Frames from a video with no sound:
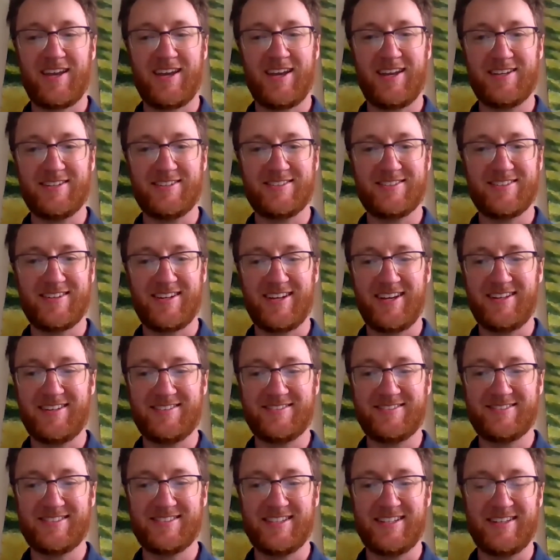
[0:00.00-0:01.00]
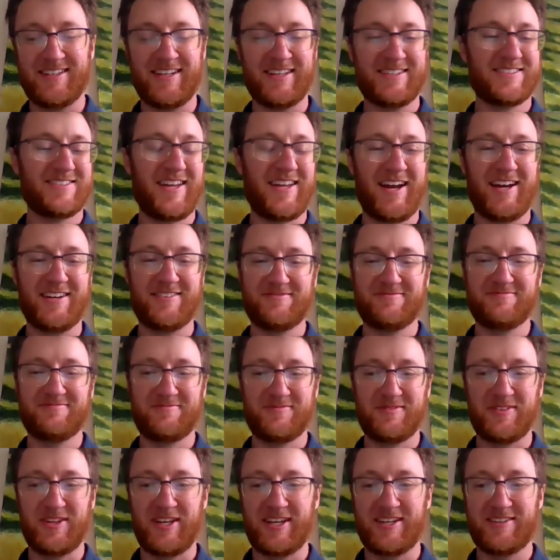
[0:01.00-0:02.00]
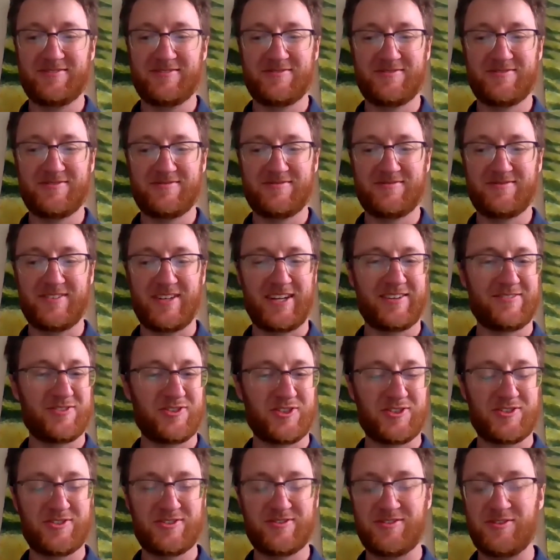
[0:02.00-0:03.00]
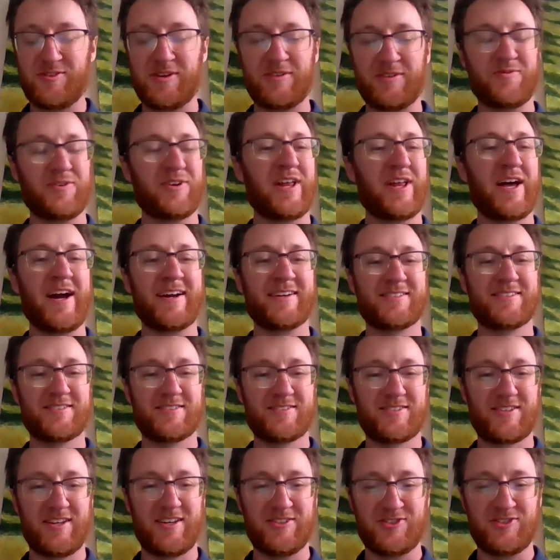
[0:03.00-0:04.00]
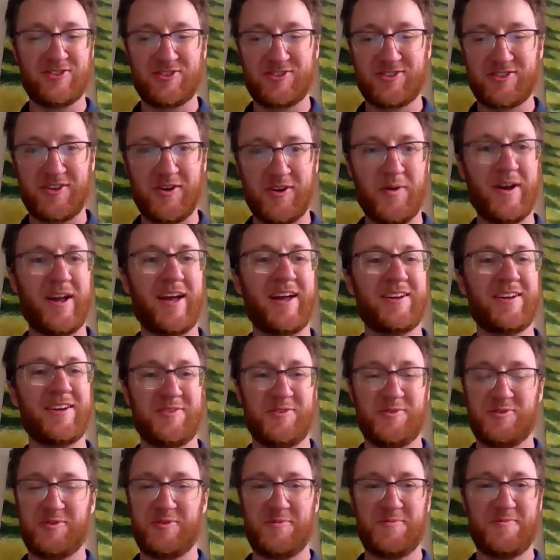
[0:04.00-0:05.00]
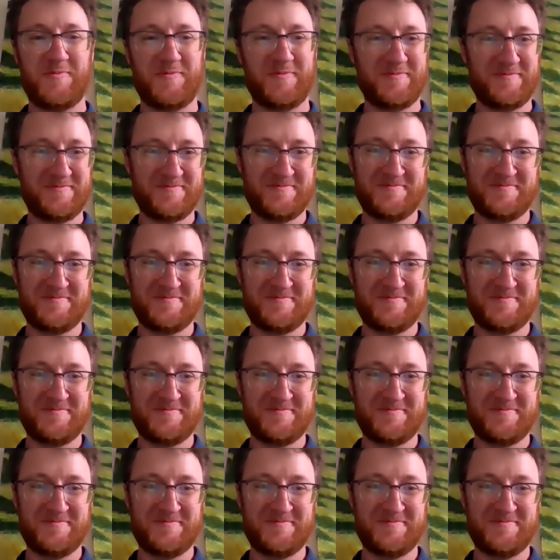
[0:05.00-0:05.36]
And that's that. Like just, you can relax and just go ahead and use them.